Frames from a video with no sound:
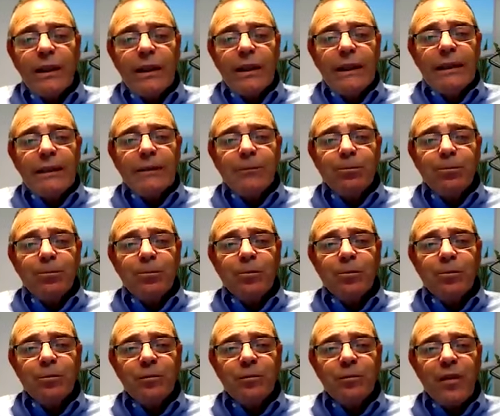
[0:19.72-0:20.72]
uh,
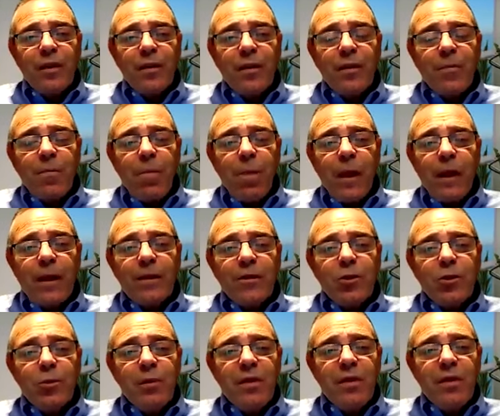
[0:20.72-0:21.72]

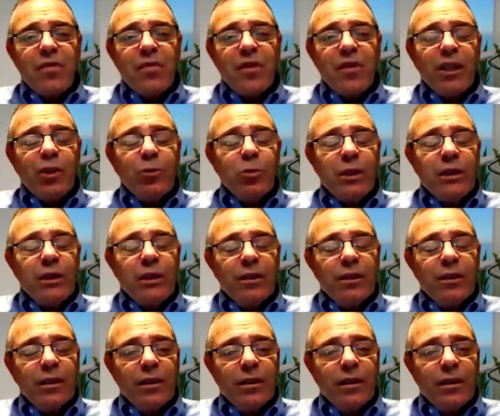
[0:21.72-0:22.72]
to be friend with
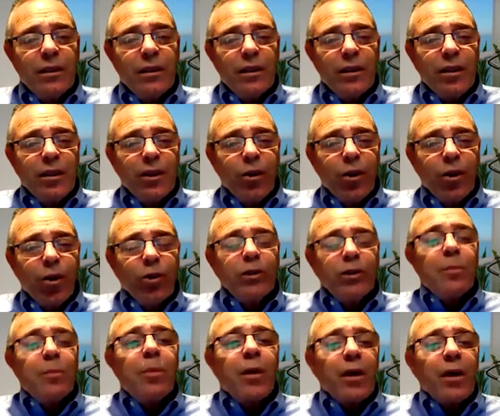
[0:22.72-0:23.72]
all
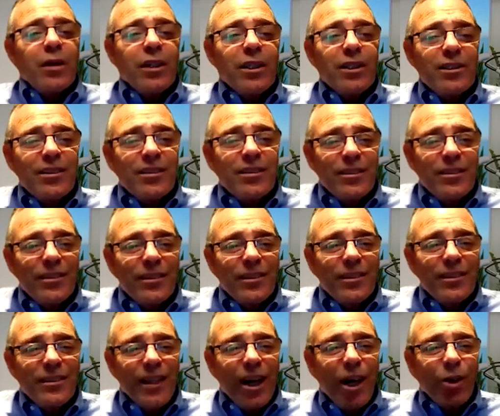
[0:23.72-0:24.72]
the parties
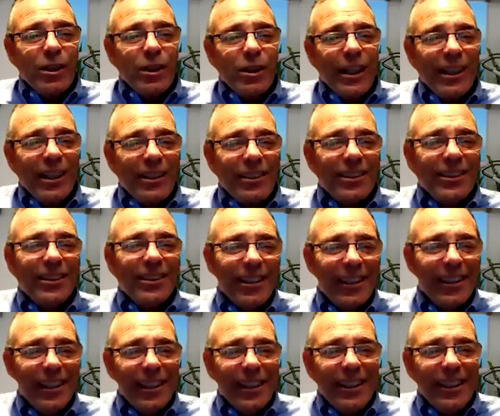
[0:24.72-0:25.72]
nowadays
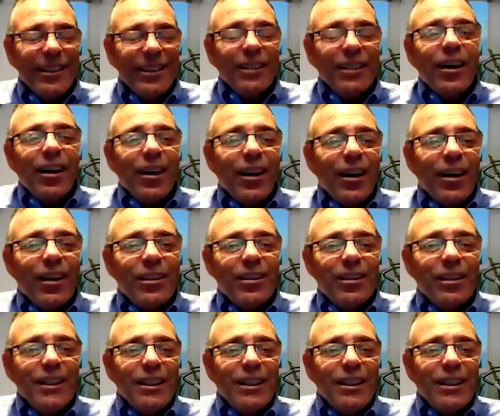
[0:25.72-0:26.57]
that are